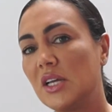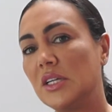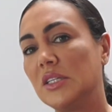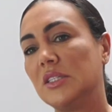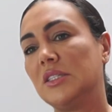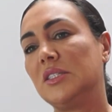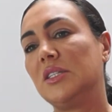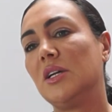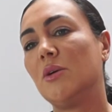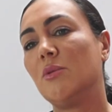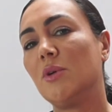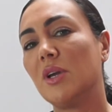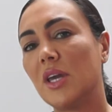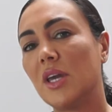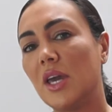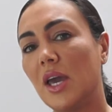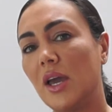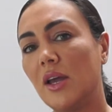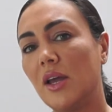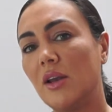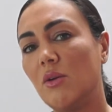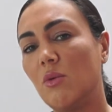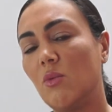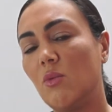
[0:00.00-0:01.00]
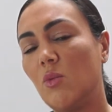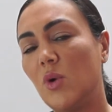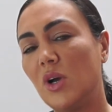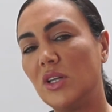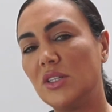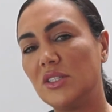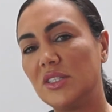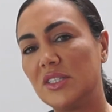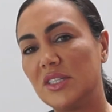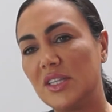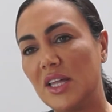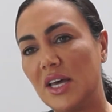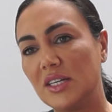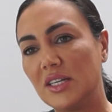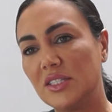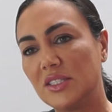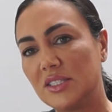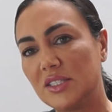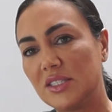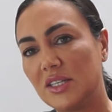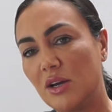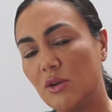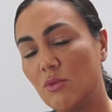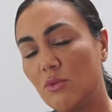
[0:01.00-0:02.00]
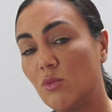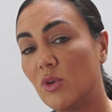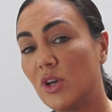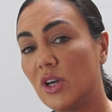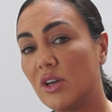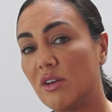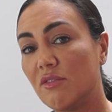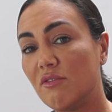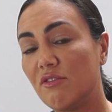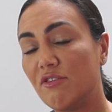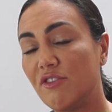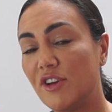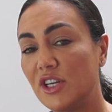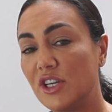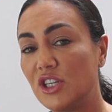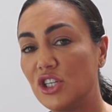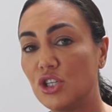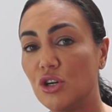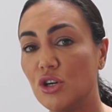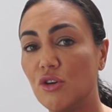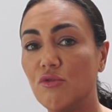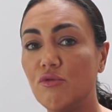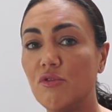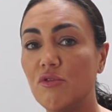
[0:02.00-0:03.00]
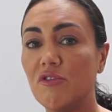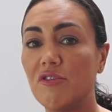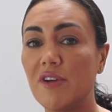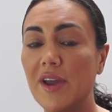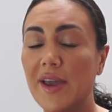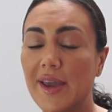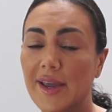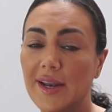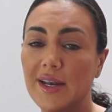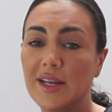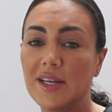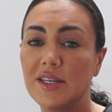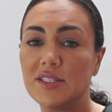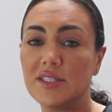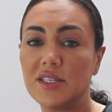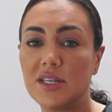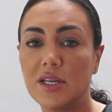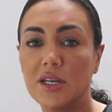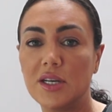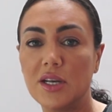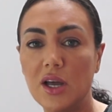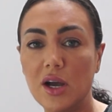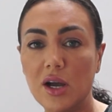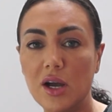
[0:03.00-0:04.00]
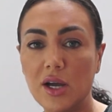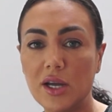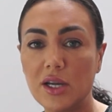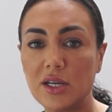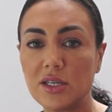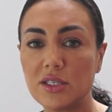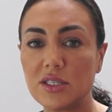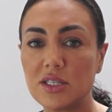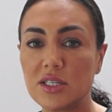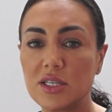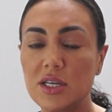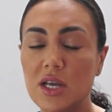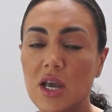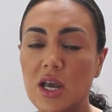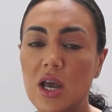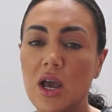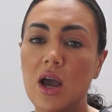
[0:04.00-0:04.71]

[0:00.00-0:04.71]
So again, once that's done, we can finish off with LED light,